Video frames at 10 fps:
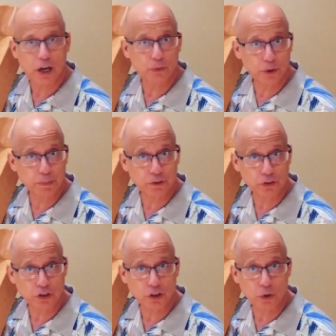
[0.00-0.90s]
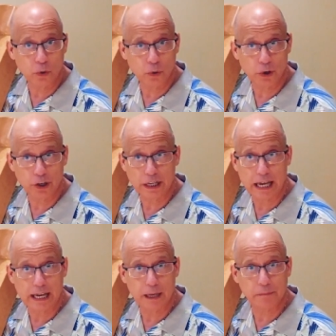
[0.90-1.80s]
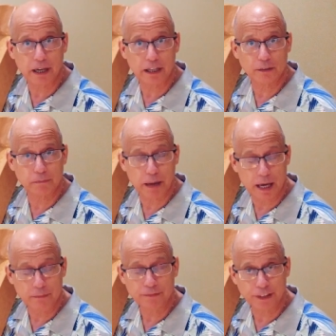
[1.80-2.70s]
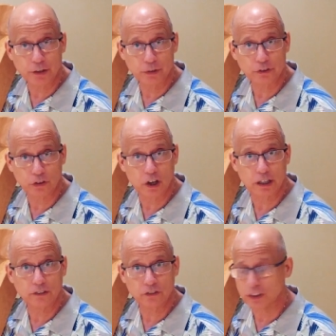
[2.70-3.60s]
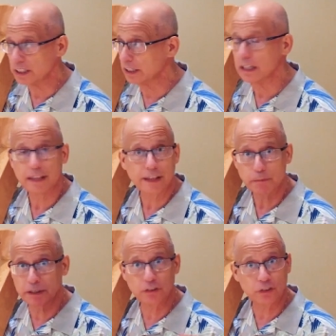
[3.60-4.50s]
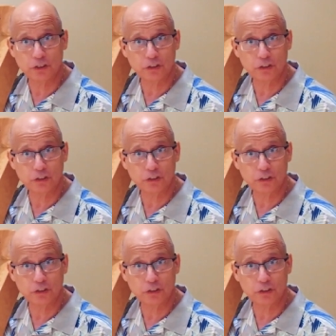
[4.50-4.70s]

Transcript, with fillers: a root position chord, and my bottom finger is on C, that means it's a